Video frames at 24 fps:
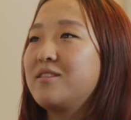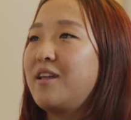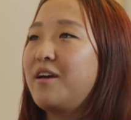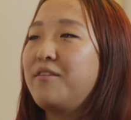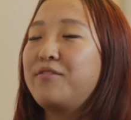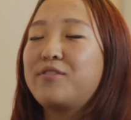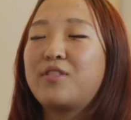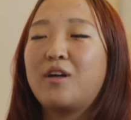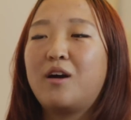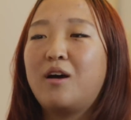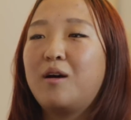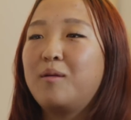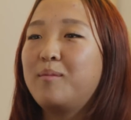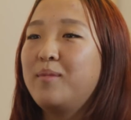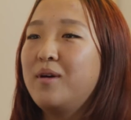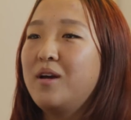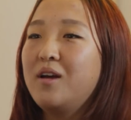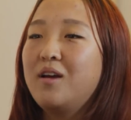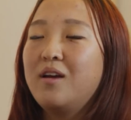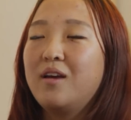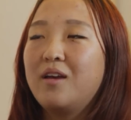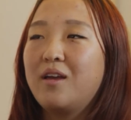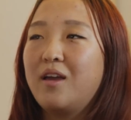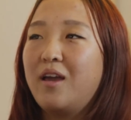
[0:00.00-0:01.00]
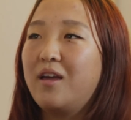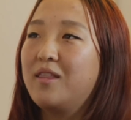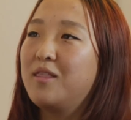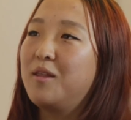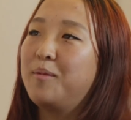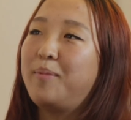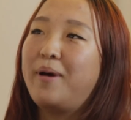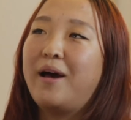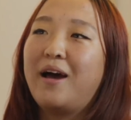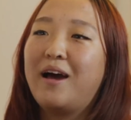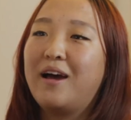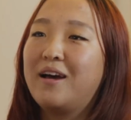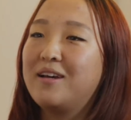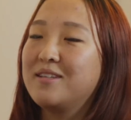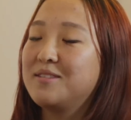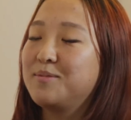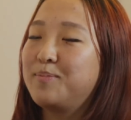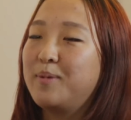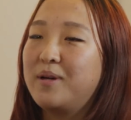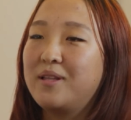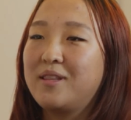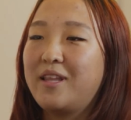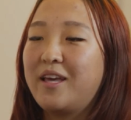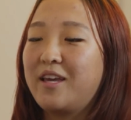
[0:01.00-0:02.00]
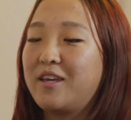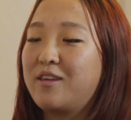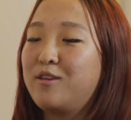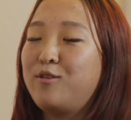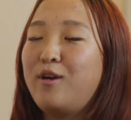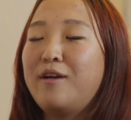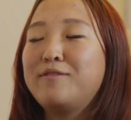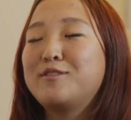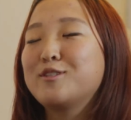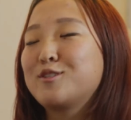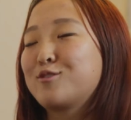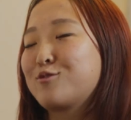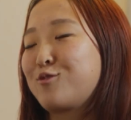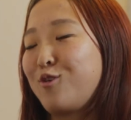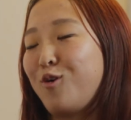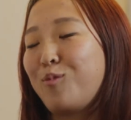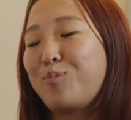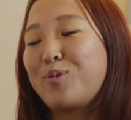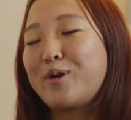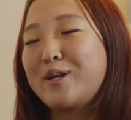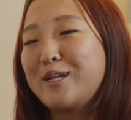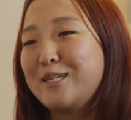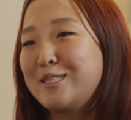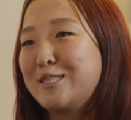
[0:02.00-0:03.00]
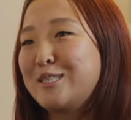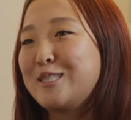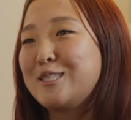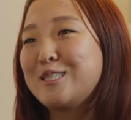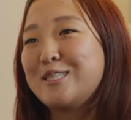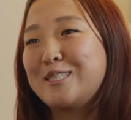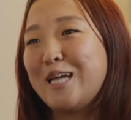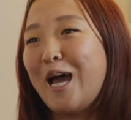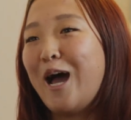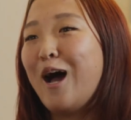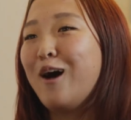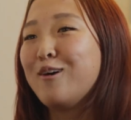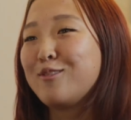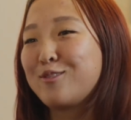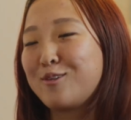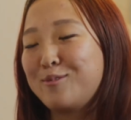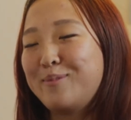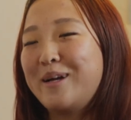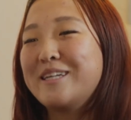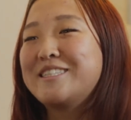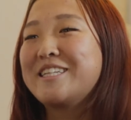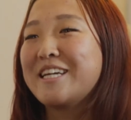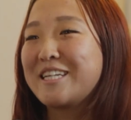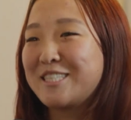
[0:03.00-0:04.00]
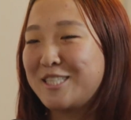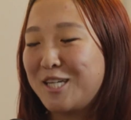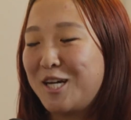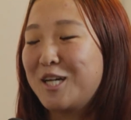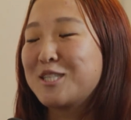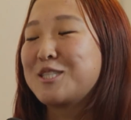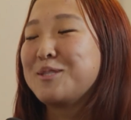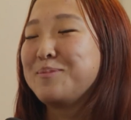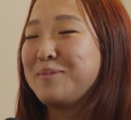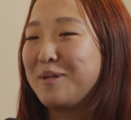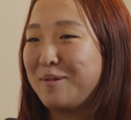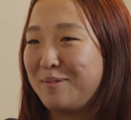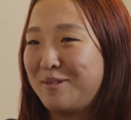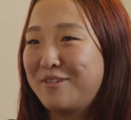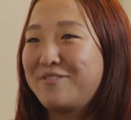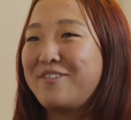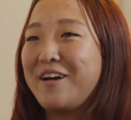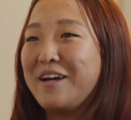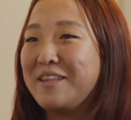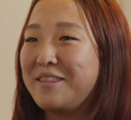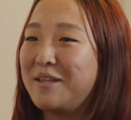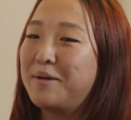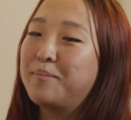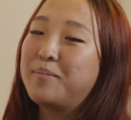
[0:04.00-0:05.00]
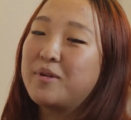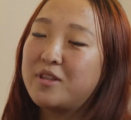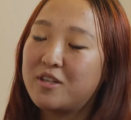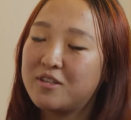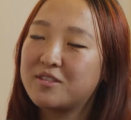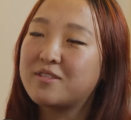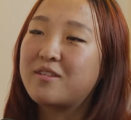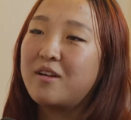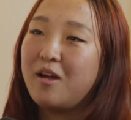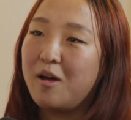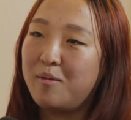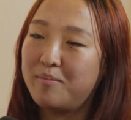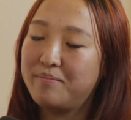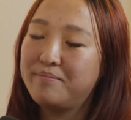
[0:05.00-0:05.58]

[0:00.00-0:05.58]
left them in the past, but like you have to scroll pretty down through my TikTok to be able to find them, but they're still up.